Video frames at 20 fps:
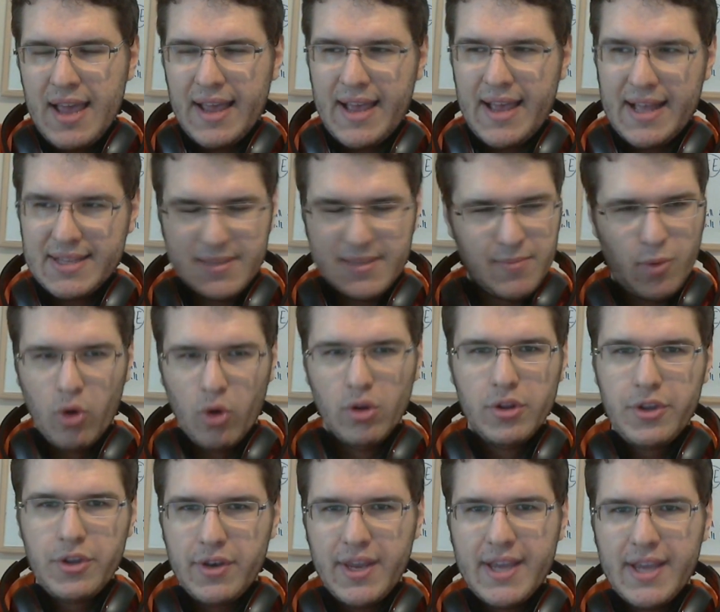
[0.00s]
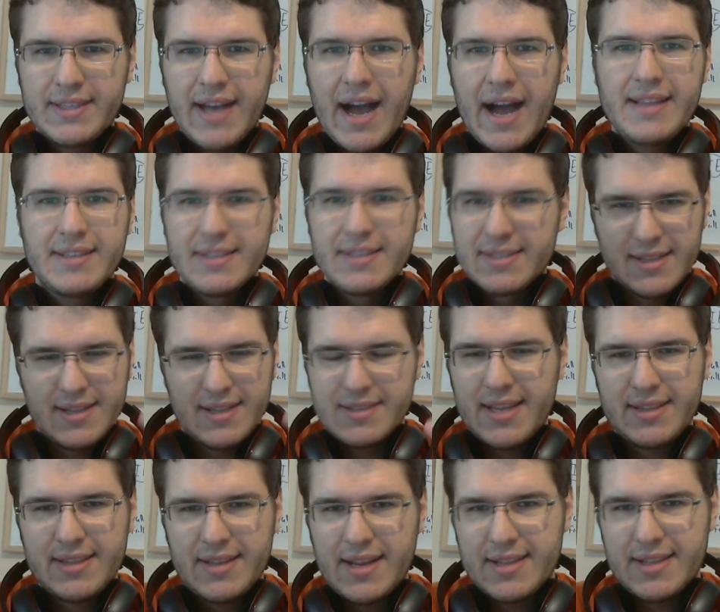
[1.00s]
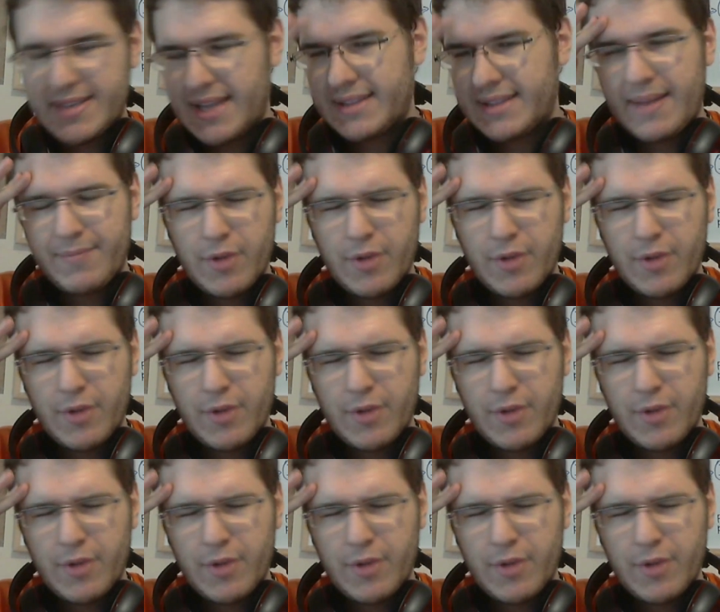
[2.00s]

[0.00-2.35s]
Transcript: it had some cool unique titles and etc, etc.